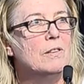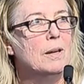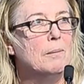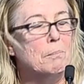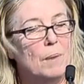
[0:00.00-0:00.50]

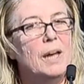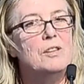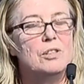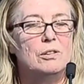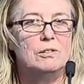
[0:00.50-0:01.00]
they're my
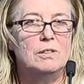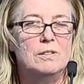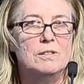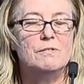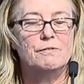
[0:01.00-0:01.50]

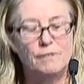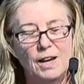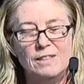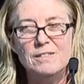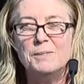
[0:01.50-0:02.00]
children's
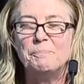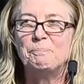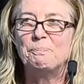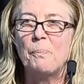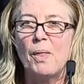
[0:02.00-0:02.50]
friends,
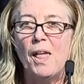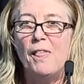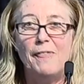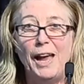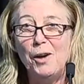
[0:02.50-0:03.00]

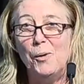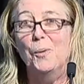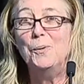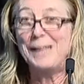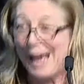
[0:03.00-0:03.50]
they
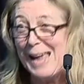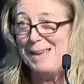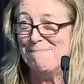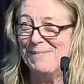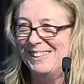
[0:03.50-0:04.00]
all
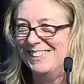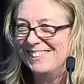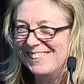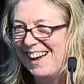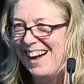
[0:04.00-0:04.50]
game.
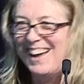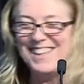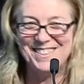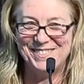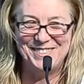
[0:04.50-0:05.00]

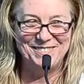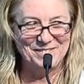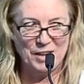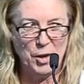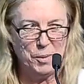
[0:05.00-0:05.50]
I thought,
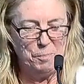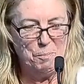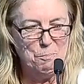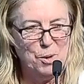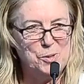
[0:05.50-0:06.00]

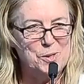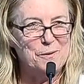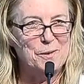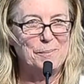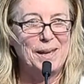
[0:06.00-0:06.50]
most
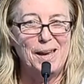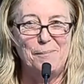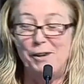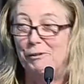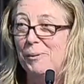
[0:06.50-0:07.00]
of them
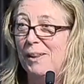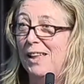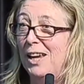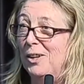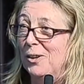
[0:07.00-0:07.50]
gamed. Everyone
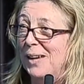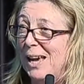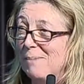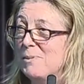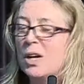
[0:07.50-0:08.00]
they knew
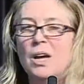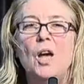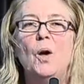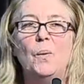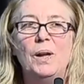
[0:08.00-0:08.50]
gamed.
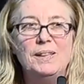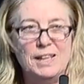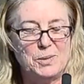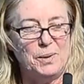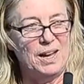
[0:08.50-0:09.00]
Well,
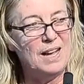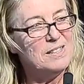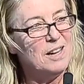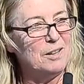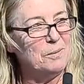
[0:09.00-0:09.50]
guess what? I
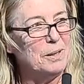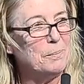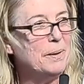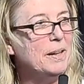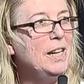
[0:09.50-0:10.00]
started with a
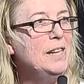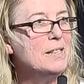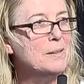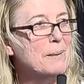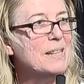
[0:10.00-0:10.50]

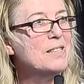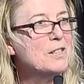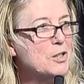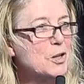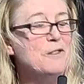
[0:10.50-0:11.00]

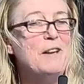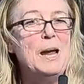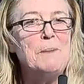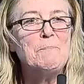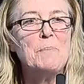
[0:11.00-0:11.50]
pre-semester
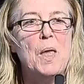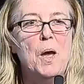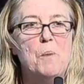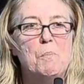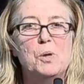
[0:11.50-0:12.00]
survey.
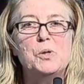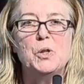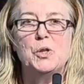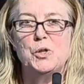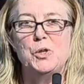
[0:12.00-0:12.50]
Most
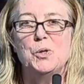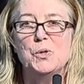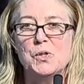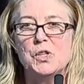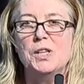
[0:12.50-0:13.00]
of the
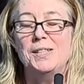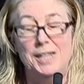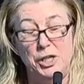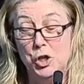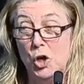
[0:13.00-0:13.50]
students
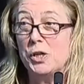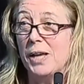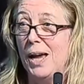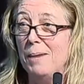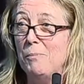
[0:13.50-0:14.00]
did not
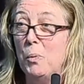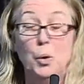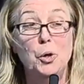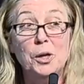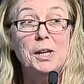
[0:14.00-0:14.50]
game,
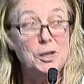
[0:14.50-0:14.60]
were not